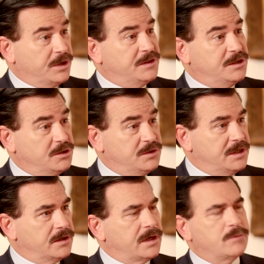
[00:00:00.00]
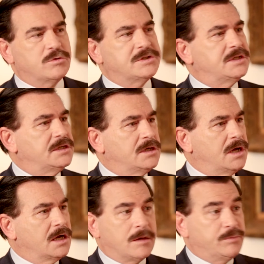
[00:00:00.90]
in the new year, and we're seeing
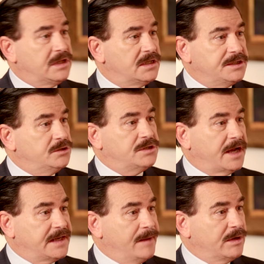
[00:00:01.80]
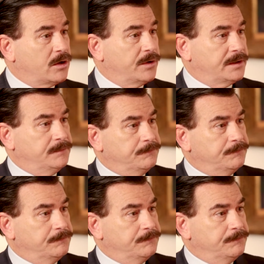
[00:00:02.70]
a completely new dynamic going.